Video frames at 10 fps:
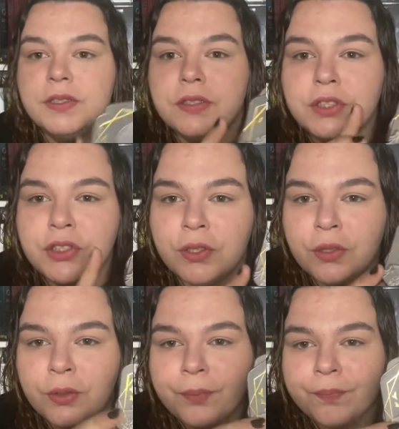
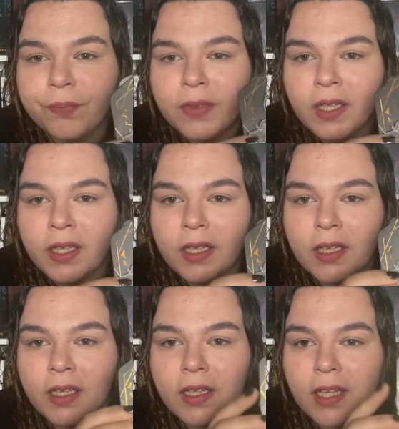So
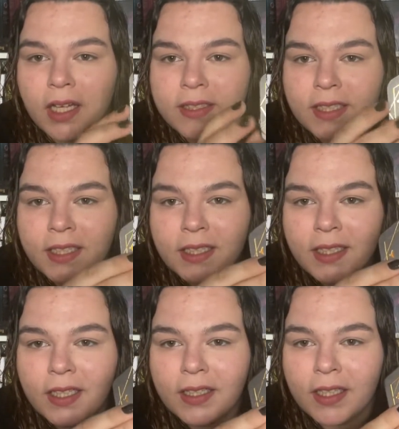I take
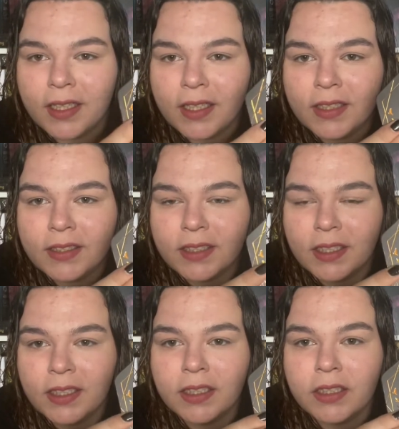it that this
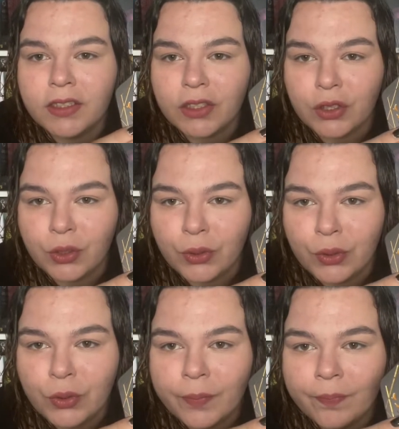is
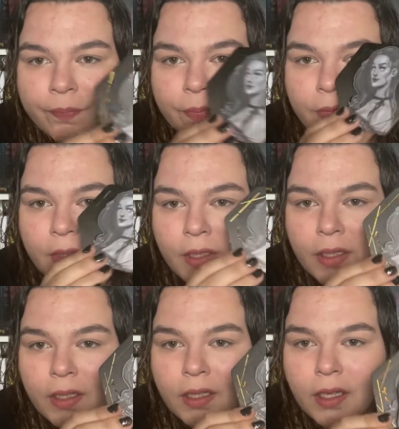Lou
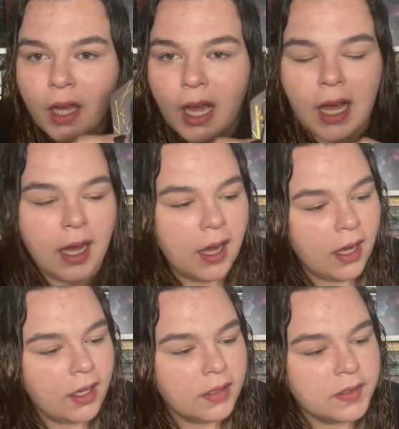
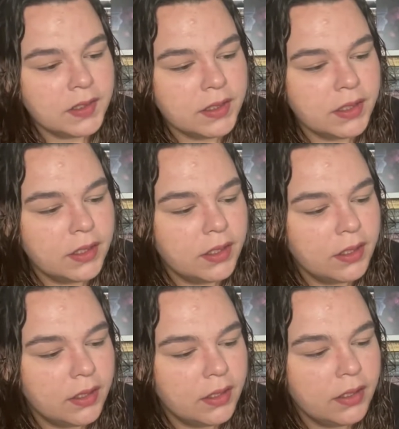and
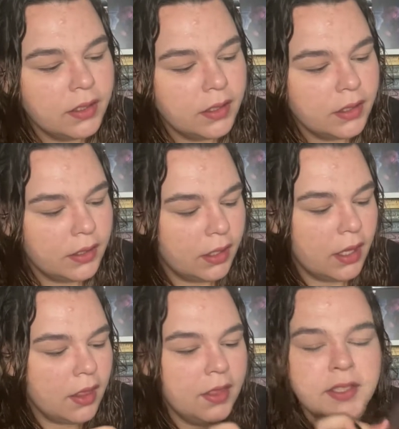
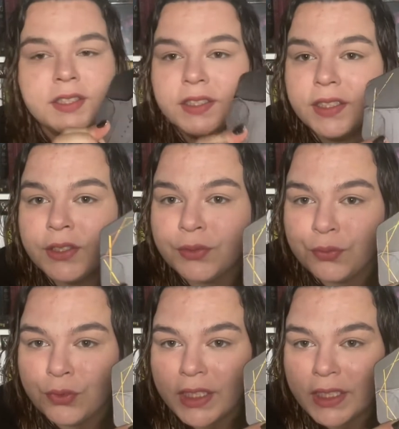this is
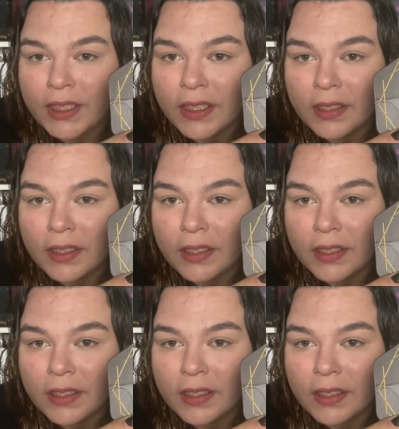Reid.